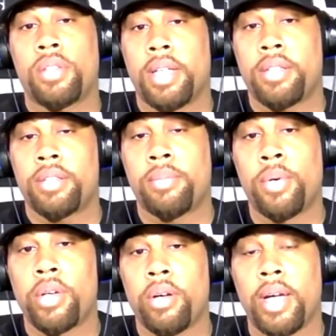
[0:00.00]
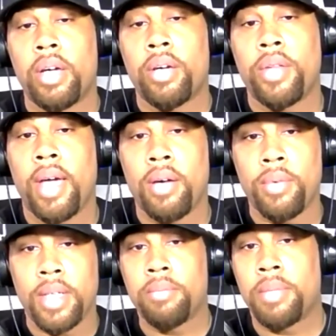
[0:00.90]
to support your health, I
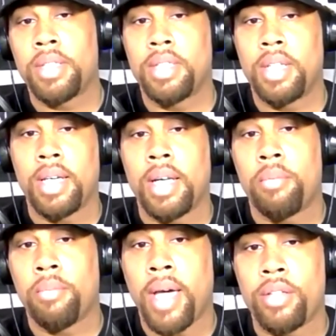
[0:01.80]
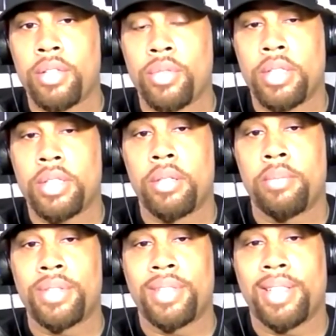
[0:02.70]
recommend checking out BioTrust
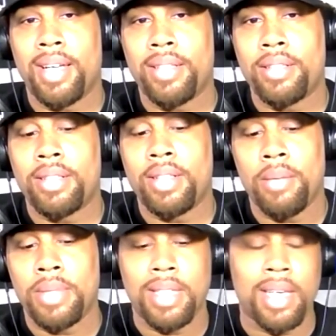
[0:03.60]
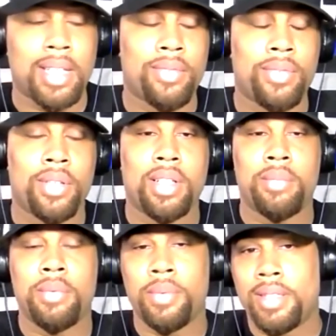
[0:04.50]
Multi-Collagen. I've been taking it for a couple
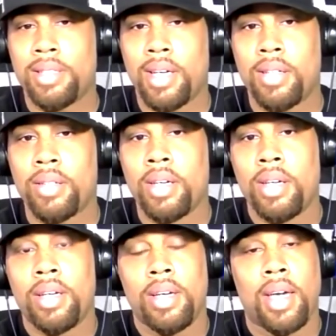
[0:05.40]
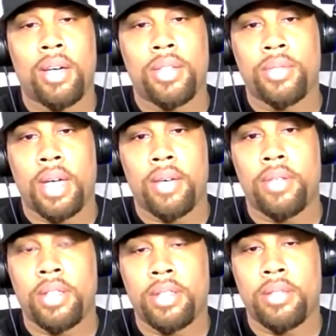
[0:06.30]
weeks now. I also have
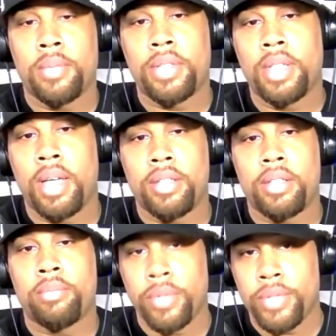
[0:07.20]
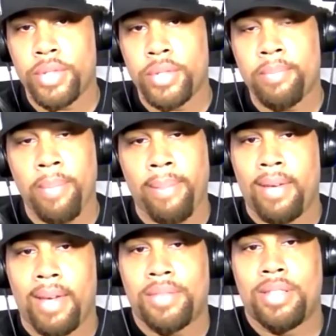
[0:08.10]
the Multi-Collagen Booster.
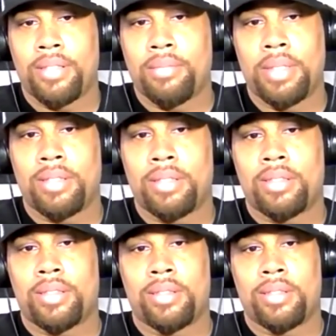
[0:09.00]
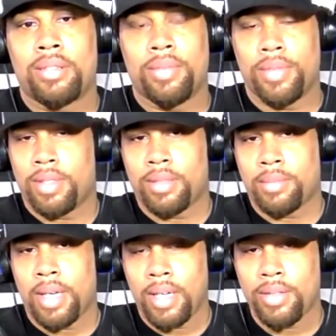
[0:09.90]
I've seen tremendous differences in my
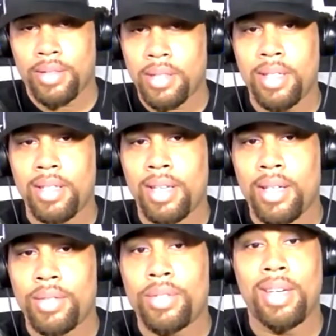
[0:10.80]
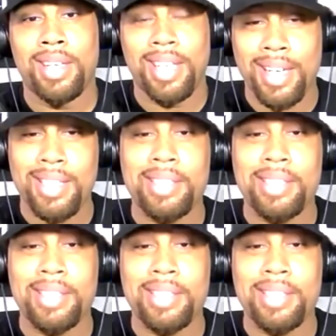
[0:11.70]
hair, skin, and nails. And yeah,